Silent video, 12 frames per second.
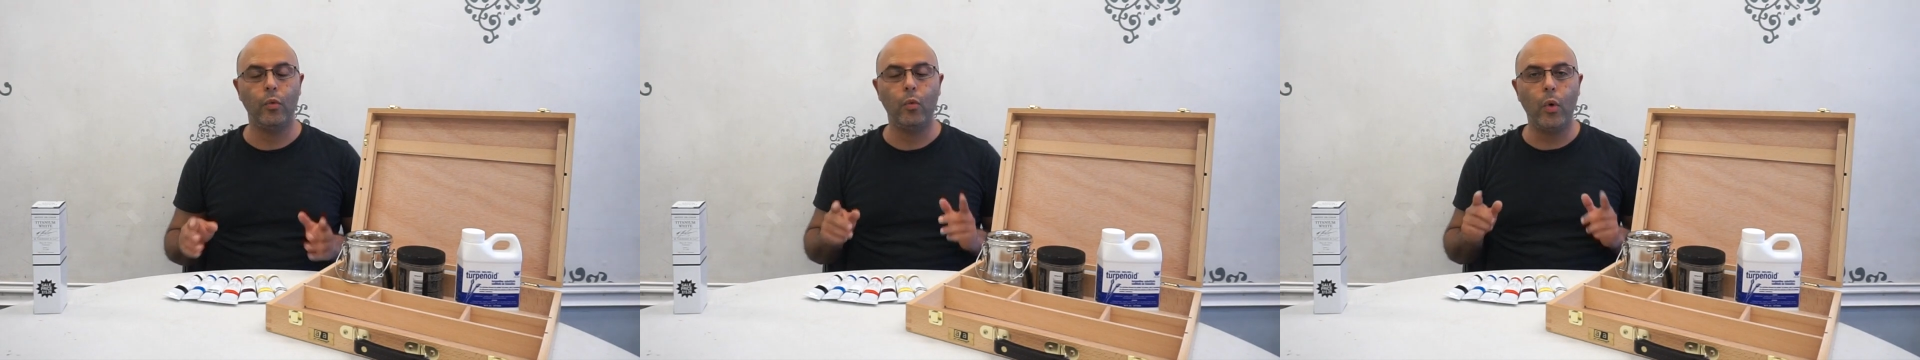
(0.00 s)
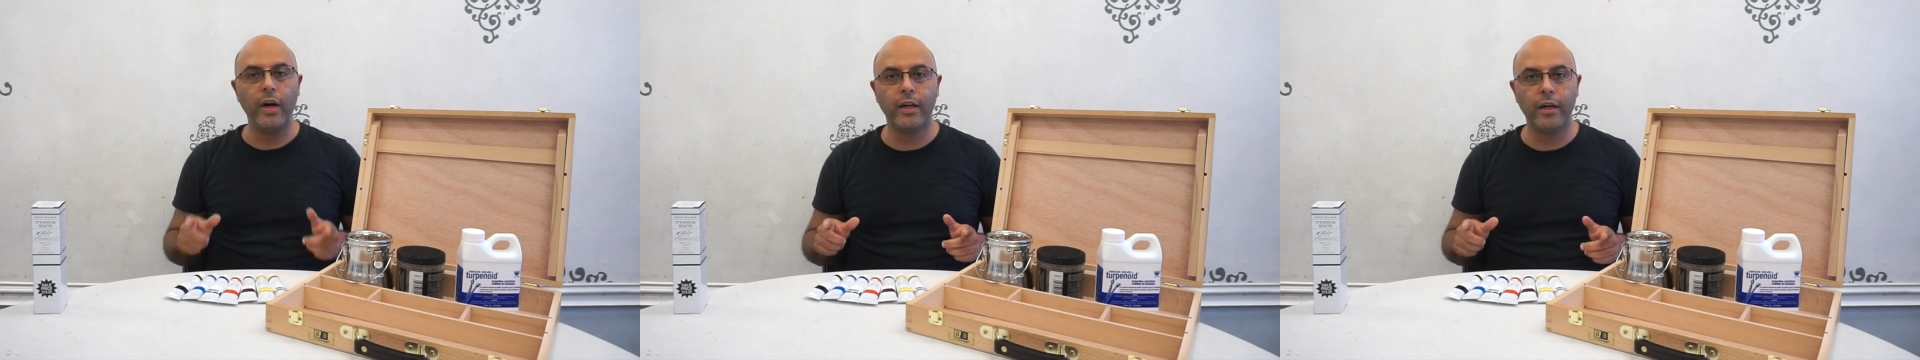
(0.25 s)

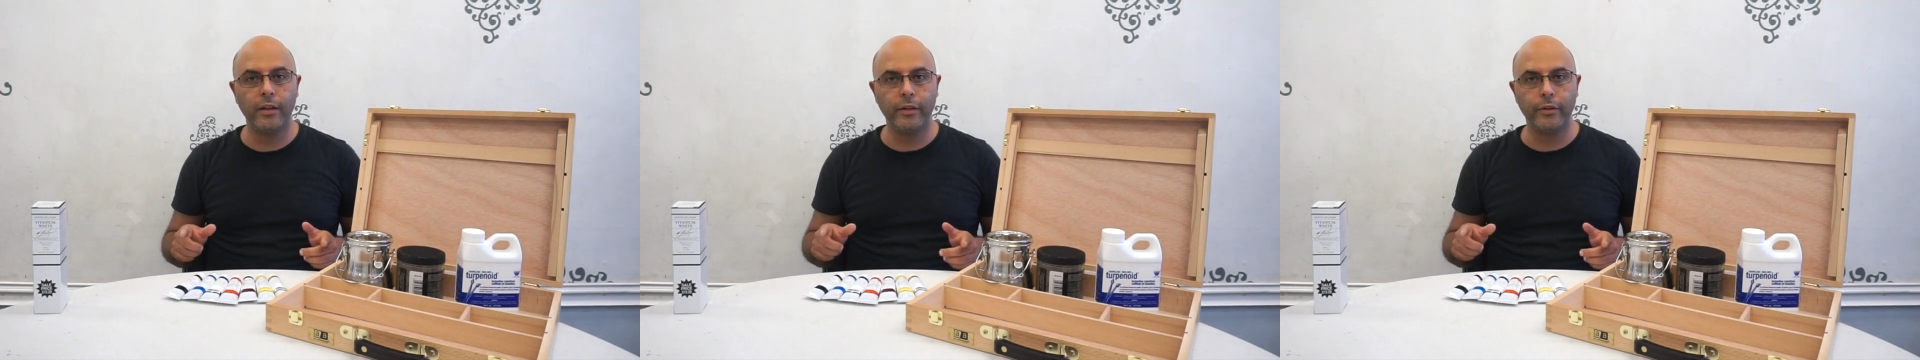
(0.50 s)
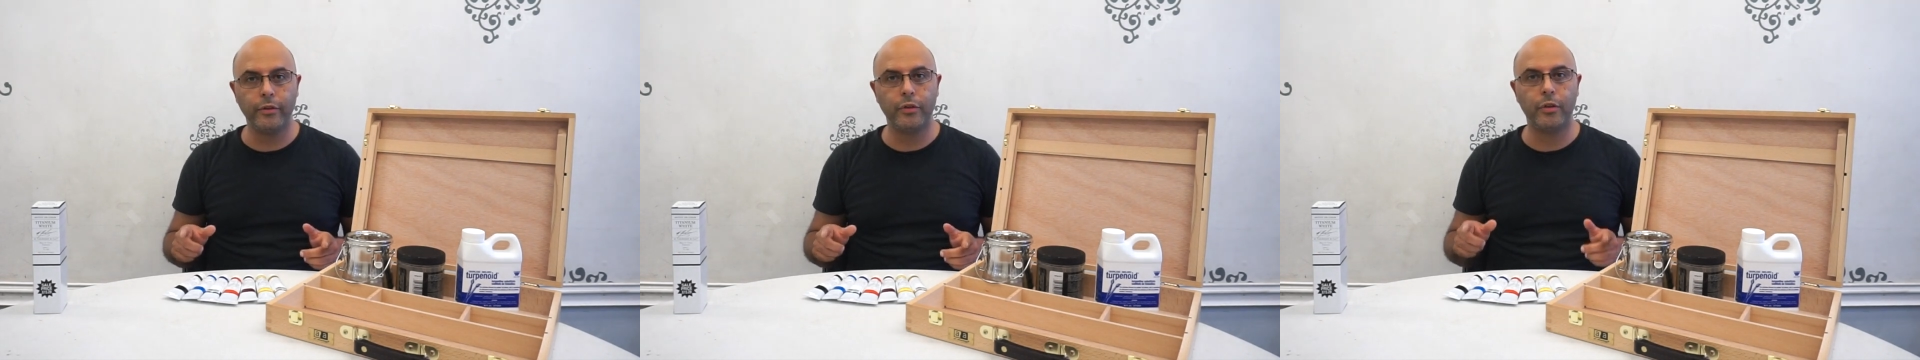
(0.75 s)
what
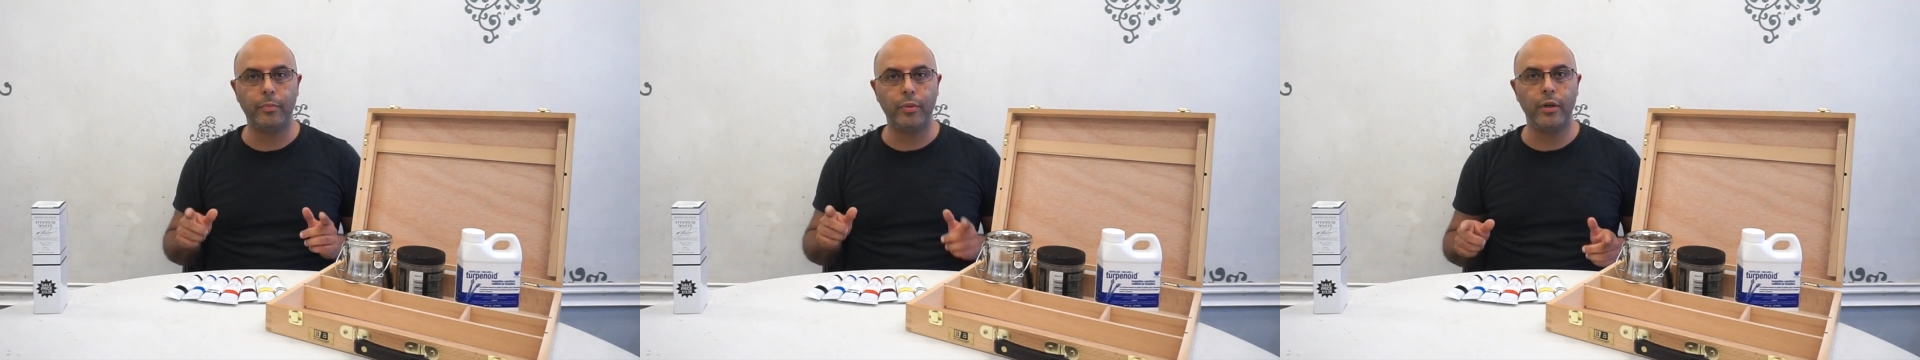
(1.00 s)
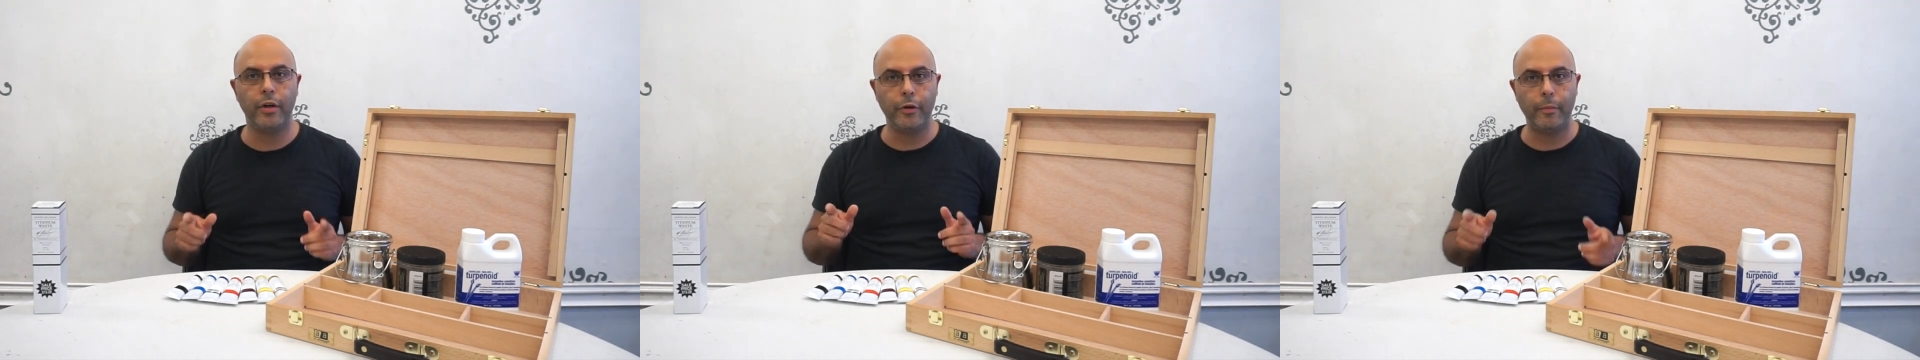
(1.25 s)
colors to
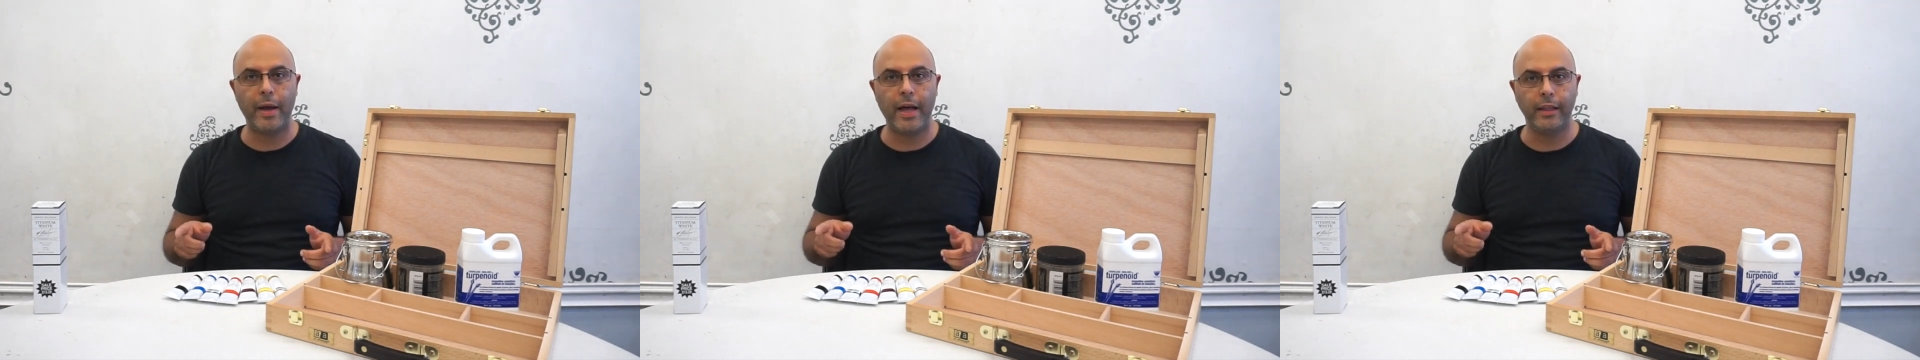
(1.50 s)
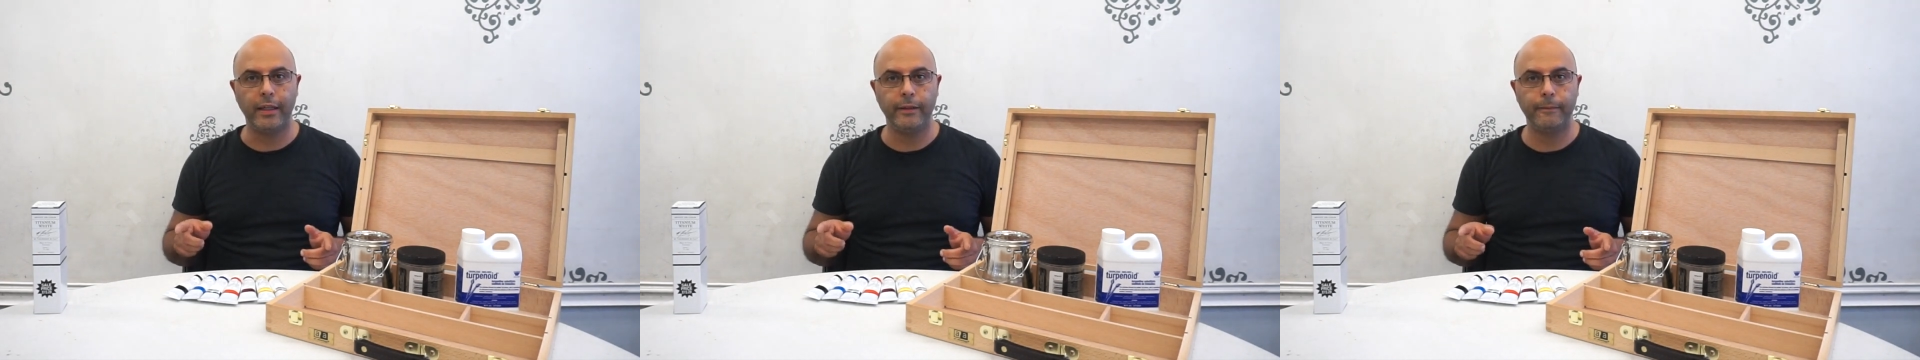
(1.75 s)
put on your
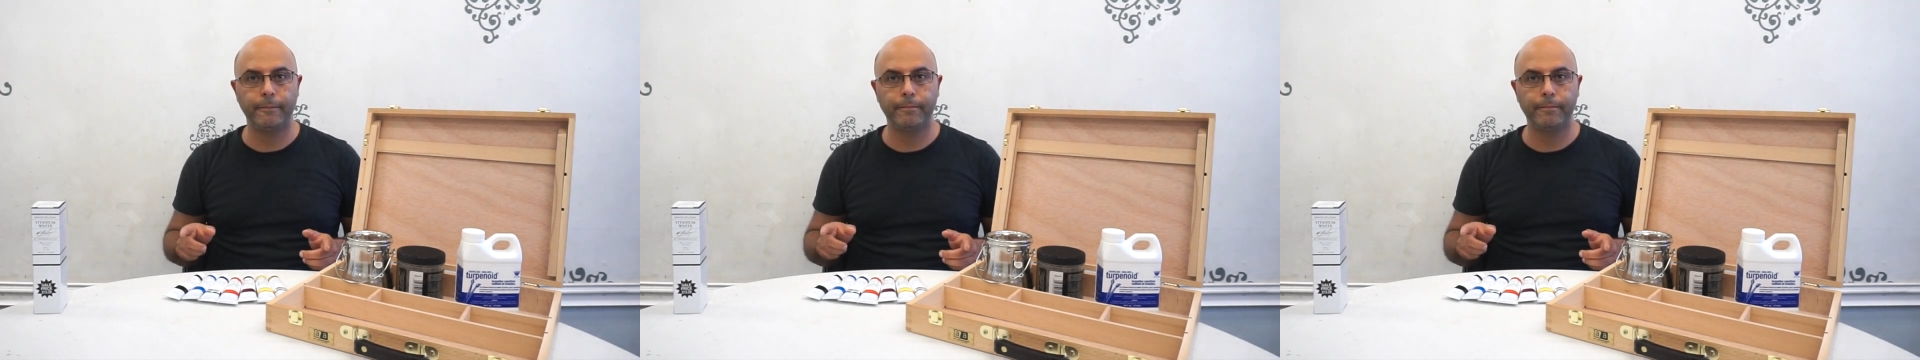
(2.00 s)
palette?